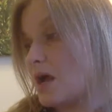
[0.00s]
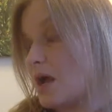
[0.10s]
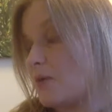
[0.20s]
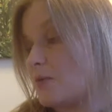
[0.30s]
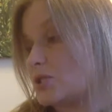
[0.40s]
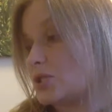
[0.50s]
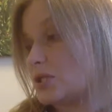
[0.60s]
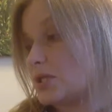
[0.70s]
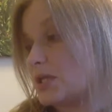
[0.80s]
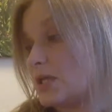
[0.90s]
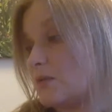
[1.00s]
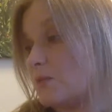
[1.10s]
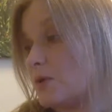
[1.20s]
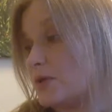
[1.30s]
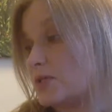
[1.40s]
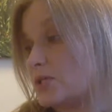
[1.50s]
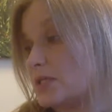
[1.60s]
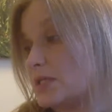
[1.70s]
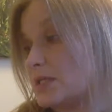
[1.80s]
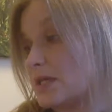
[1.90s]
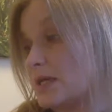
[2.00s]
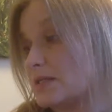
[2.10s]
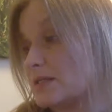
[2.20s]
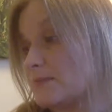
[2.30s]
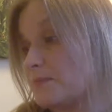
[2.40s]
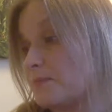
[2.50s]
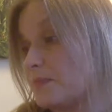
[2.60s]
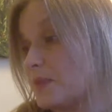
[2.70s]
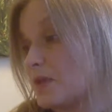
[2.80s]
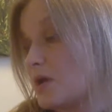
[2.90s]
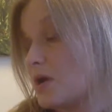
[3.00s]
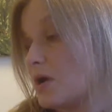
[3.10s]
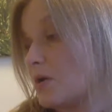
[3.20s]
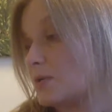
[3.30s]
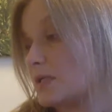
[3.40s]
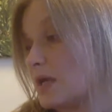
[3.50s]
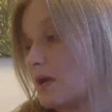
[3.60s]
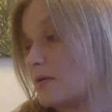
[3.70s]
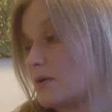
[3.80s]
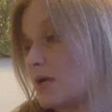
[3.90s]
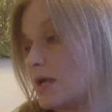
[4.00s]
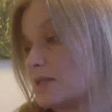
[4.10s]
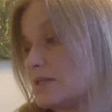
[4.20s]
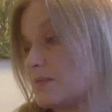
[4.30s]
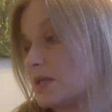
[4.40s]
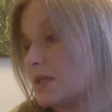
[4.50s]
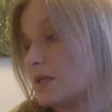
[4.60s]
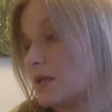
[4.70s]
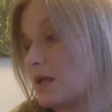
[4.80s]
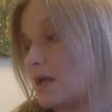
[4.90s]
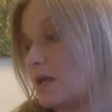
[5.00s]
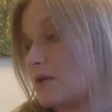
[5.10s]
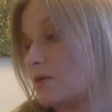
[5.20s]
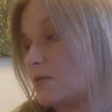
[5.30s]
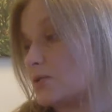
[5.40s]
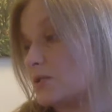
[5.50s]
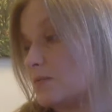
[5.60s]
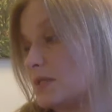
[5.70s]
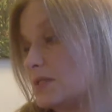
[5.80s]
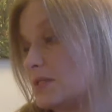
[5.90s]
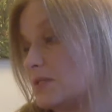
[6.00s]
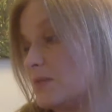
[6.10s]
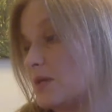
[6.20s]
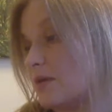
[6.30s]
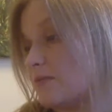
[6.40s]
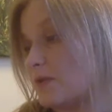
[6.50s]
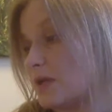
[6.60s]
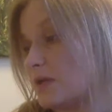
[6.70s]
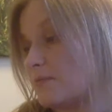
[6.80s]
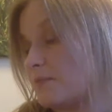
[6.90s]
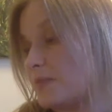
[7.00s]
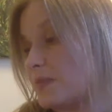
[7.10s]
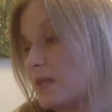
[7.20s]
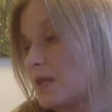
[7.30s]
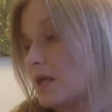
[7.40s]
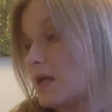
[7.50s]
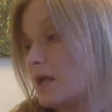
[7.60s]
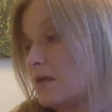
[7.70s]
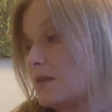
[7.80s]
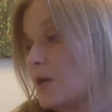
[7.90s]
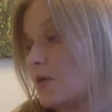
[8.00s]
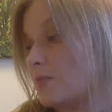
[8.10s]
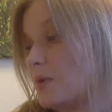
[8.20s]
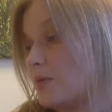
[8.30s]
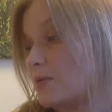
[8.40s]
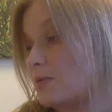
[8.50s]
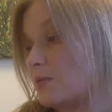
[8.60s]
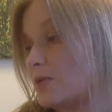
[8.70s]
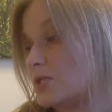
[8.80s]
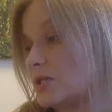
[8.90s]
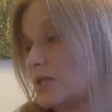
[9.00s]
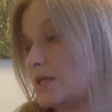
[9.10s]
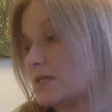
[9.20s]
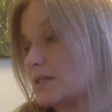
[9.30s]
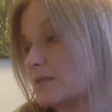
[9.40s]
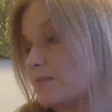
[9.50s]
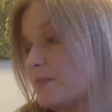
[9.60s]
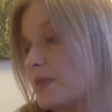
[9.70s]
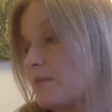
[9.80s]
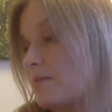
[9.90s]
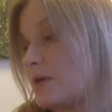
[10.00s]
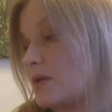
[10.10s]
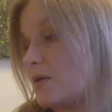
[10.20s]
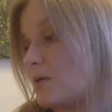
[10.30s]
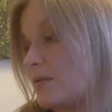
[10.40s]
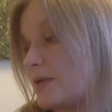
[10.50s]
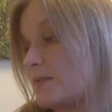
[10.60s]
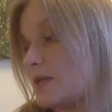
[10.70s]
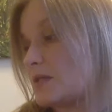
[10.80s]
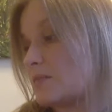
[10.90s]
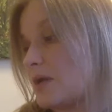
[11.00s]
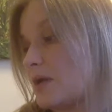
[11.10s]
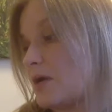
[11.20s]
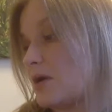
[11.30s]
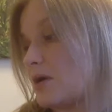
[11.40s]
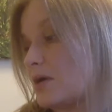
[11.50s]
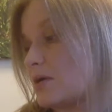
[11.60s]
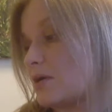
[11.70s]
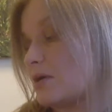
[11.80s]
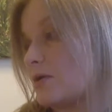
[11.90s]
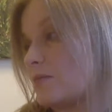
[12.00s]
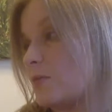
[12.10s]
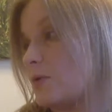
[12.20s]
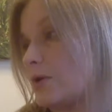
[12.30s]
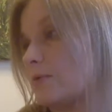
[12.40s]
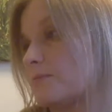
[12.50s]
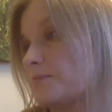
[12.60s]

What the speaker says: I wish he would, she says, holding out her hand to me, and I know she means it to be comforting. That we both wish this, but it only makes my heart hurt more.